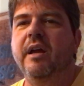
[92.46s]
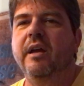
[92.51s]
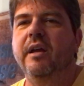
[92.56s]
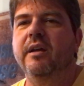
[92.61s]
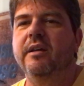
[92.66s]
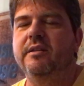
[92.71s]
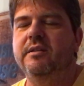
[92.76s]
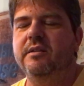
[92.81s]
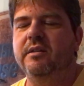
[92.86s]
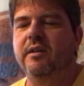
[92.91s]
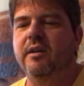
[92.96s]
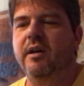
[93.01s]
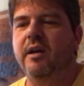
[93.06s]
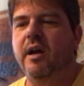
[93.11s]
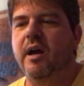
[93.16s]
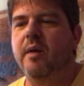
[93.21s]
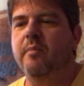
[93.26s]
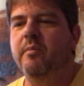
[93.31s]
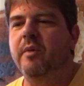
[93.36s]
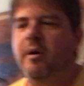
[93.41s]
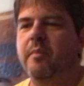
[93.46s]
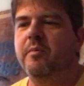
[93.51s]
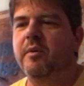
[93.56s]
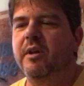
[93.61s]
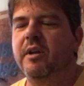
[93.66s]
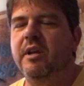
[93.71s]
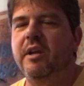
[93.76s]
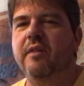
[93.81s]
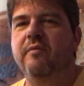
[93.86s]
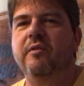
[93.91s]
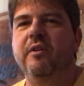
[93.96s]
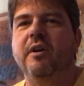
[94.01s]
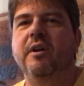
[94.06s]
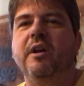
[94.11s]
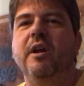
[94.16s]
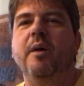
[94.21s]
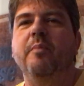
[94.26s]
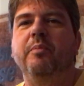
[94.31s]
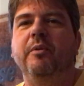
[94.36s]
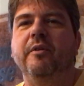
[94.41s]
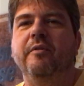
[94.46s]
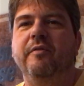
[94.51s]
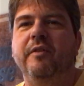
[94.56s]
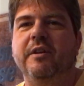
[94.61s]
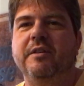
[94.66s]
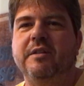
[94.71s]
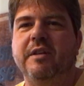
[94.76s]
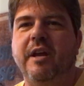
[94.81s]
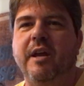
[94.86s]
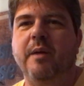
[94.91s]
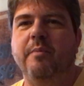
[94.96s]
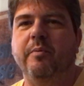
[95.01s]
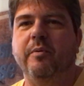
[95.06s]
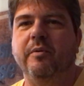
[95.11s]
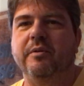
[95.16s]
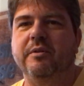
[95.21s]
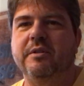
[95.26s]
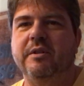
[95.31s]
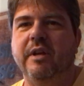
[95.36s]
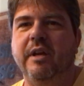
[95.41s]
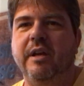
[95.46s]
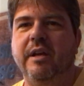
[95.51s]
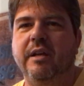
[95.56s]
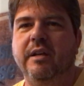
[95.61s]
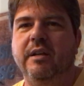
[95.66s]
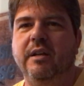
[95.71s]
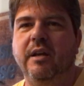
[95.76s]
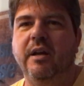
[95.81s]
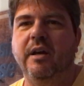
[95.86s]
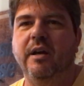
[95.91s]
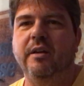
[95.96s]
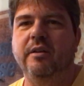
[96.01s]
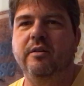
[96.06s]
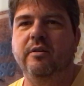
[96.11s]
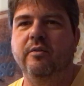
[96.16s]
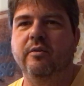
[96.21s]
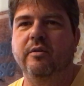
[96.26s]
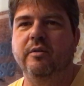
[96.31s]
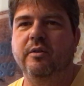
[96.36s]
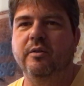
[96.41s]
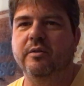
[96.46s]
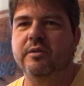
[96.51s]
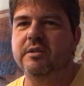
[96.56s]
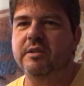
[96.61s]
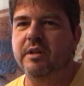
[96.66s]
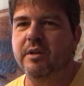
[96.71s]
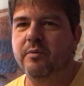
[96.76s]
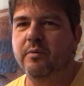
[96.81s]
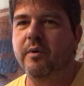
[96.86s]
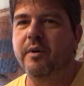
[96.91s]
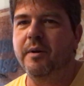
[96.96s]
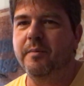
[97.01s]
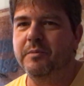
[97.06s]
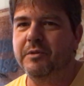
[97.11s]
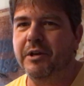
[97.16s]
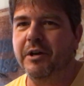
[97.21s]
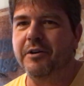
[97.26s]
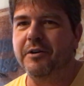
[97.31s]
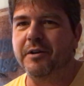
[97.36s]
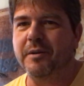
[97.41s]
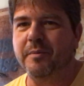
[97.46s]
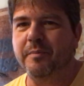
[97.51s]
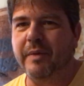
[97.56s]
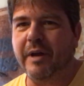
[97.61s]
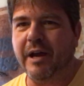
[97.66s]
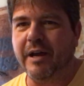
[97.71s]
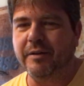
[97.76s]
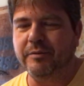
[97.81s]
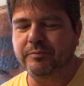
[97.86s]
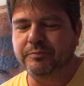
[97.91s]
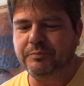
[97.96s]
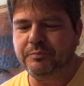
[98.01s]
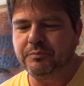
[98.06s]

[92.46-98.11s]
is I'm going to give you a couple of examples, and you'll see what I'm talking about.